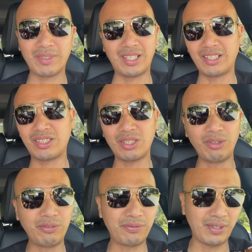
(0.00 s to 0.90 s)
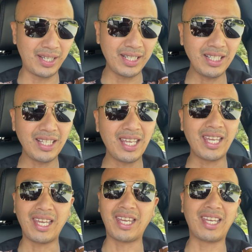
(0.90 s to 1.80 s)
It's so fun,
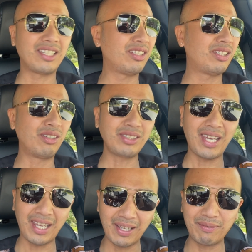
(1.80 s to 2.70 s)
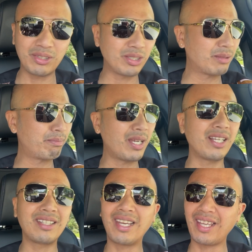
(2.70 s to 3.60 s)
and you don't have to
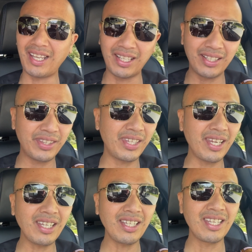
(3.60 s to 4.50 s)
spend anything